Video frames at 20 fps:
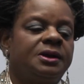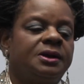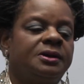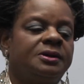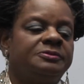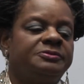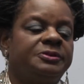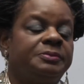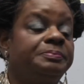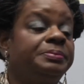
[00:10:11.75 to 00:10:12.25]

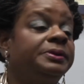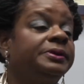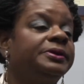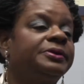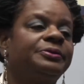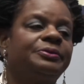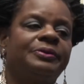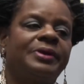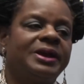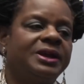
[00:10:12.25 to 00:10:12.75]

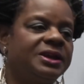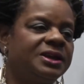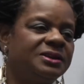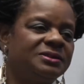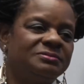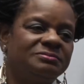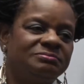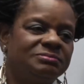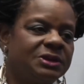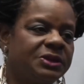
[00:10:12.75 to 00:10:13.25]

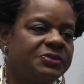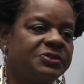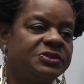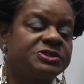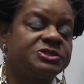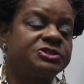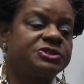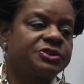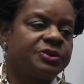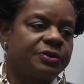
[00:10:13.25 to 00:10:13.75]
obliterating
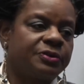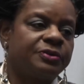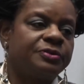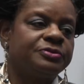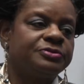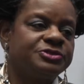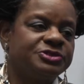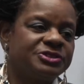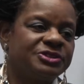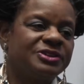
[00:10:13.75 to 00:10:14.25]
this
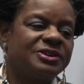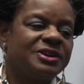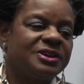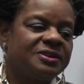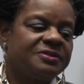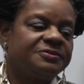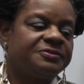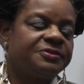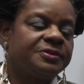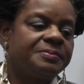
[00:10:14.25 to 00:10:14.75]
scourge
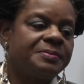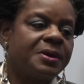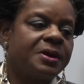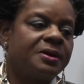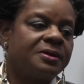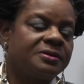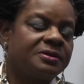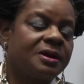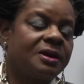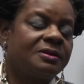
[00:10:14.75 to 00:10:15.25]
from
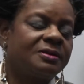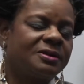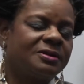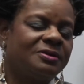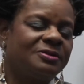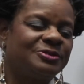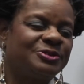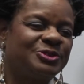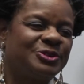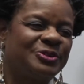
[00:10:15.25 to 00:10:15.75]
our
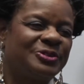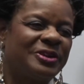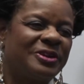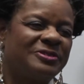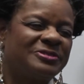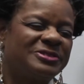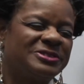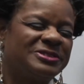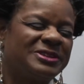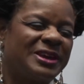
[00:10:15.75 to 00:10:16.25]
culture and
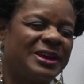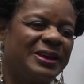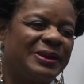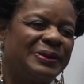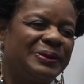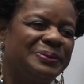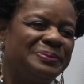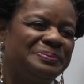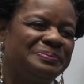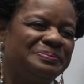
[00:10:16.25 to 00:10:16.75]
our society.